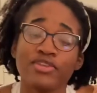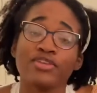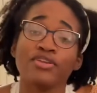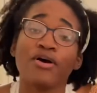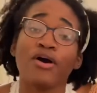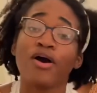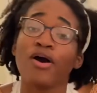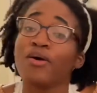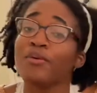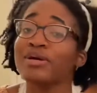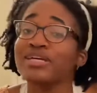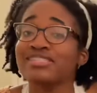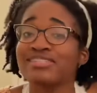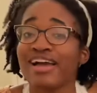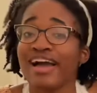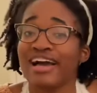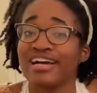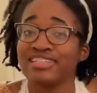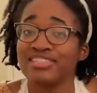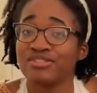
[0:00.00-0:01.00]
Always
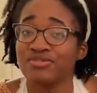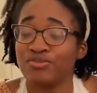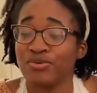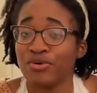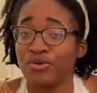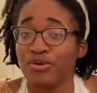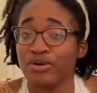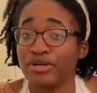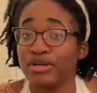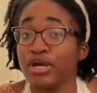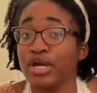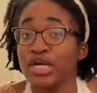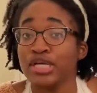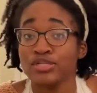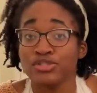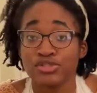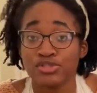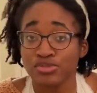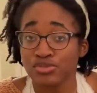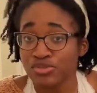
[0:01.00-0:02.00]
ask for
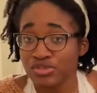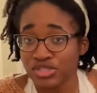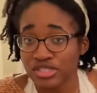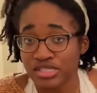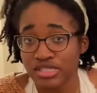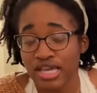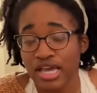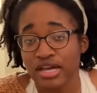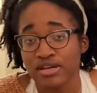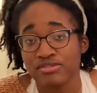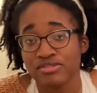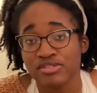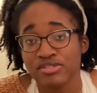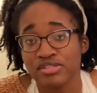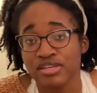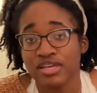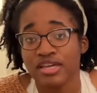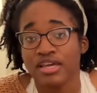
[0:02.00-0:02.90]
student discounts.